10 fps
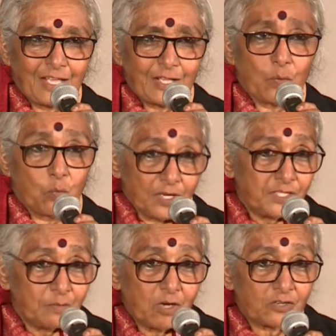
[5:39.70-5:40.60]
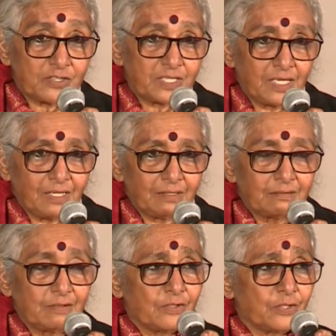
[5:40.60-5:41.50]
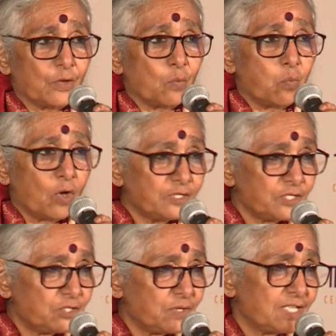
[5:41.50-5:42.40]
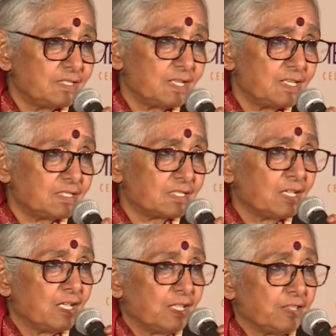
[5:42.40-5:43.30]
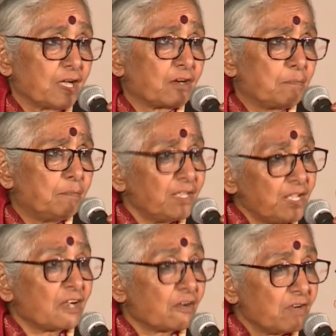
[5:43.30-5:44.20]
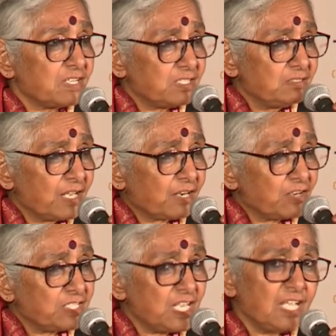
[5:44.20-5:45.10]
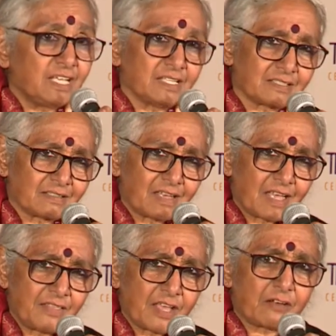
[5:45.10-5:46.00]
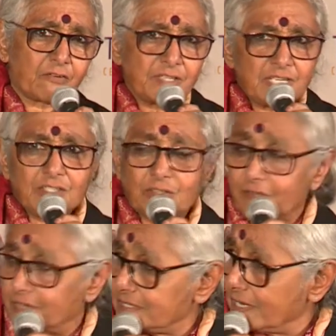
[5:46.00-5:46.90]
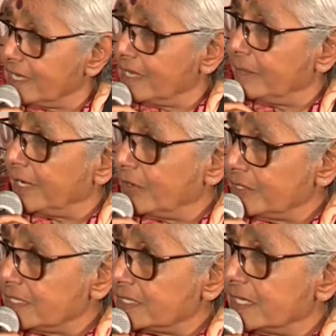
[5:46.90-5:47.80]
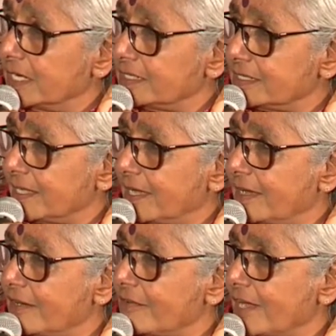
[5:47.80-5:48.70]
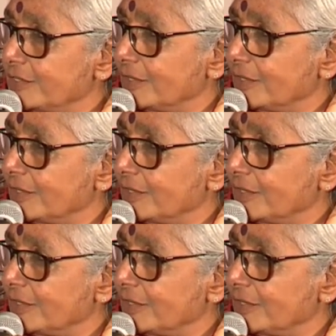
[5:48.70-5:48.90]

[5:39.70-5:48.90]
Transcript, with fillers: They want democracy, they want it to exist, they're, but they're crit- they critique it, and they are critics of it because it hurts their right